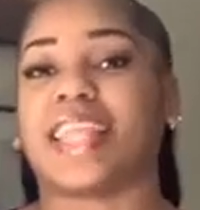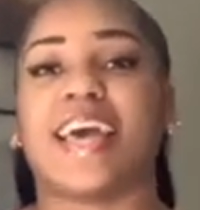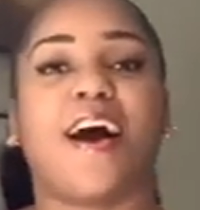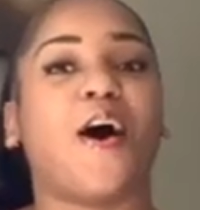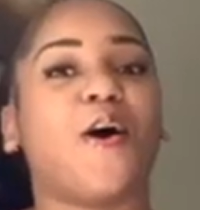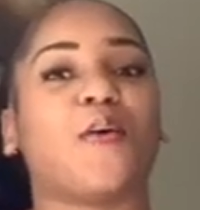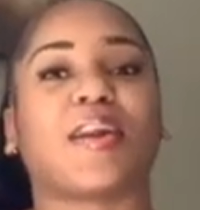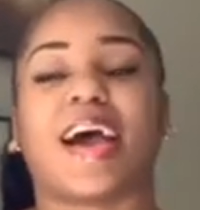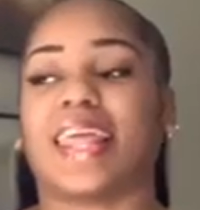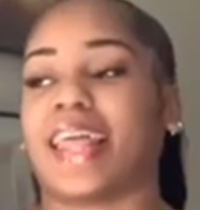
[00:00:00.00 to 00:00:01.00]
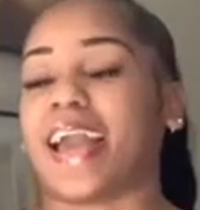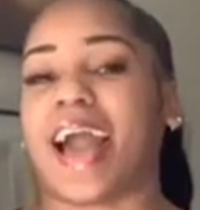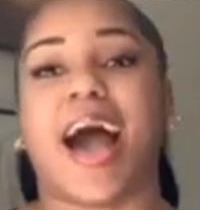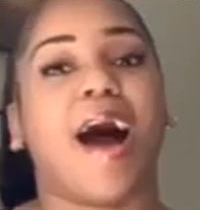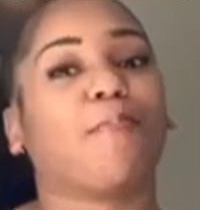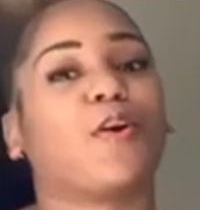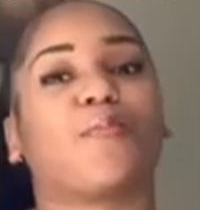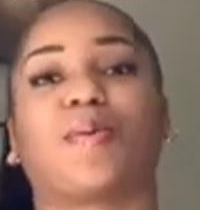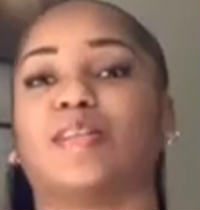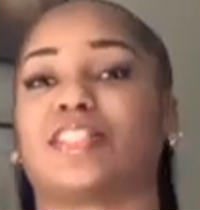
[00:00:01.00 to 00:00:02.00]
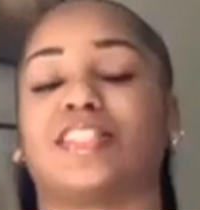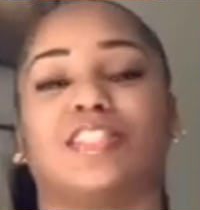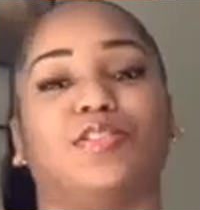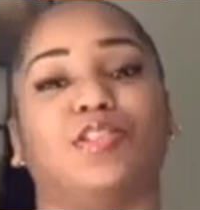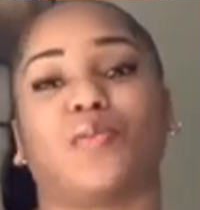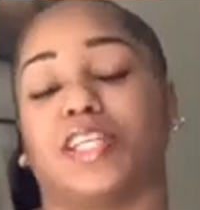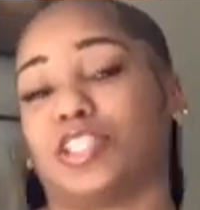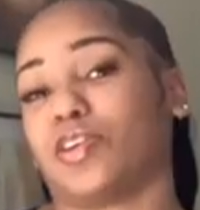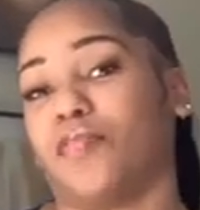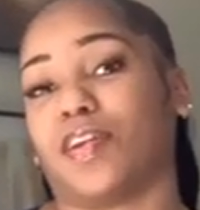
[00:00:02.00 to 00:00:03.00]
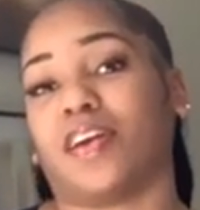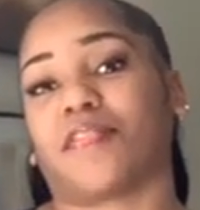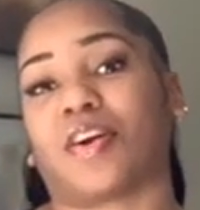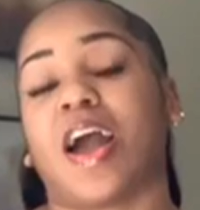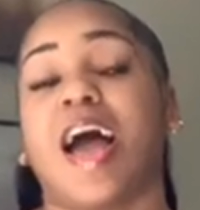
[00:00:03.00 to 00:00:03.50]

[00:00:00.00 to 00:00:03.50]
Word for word: that whole night, like how I'm gonna approach this situation or whatever.